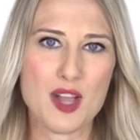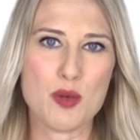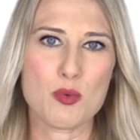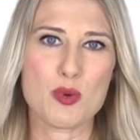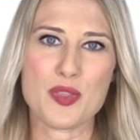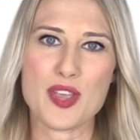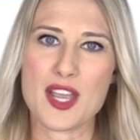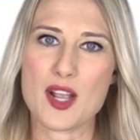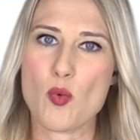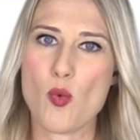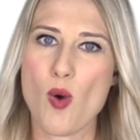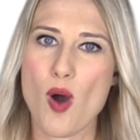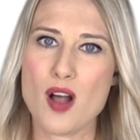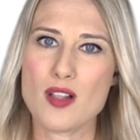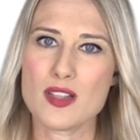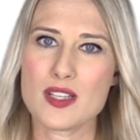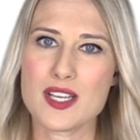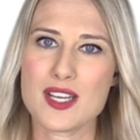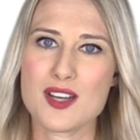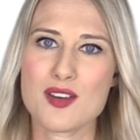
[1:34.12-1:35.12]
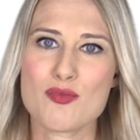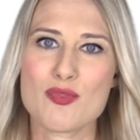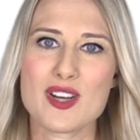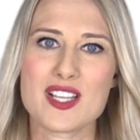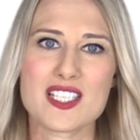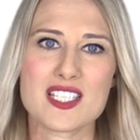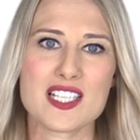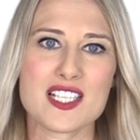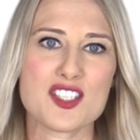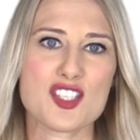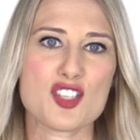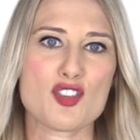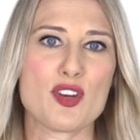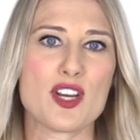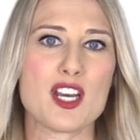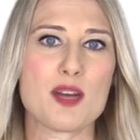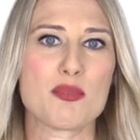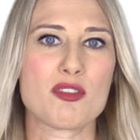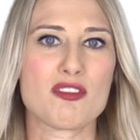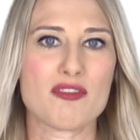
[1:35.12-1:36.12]
With a quality resident
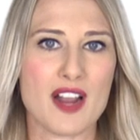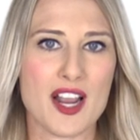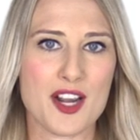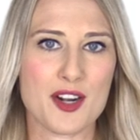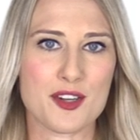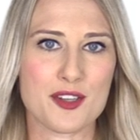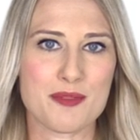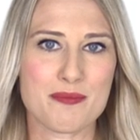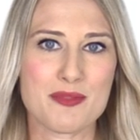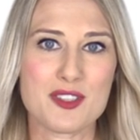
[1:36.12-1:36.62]
screening provider,